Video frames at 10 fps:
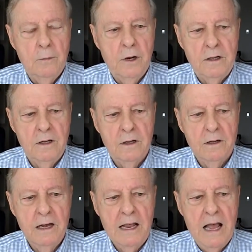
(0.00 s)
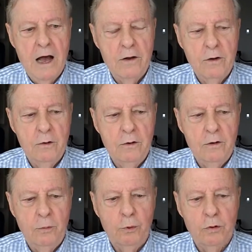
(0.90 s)
But uh, anyhow, you,
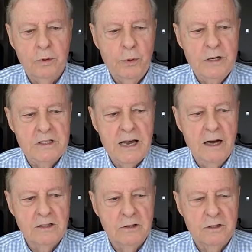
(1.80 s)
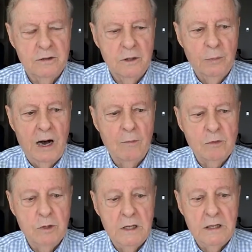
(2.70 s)
you pull the pins out so that the
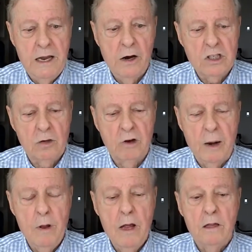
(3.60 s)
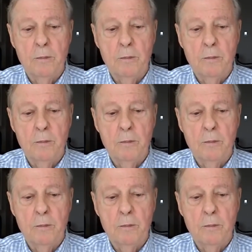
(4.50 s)
bombs would hit the airstream,